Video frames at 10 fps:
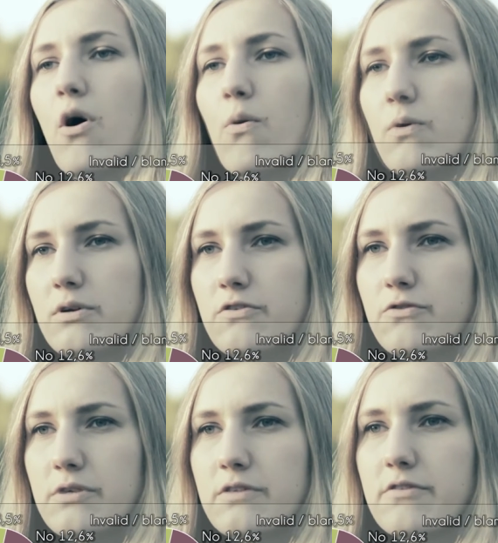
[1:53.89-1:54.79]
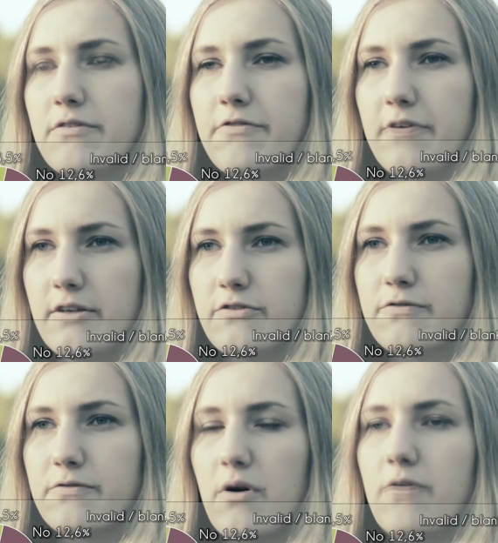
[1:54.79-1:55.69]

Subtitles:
voted during the referendum of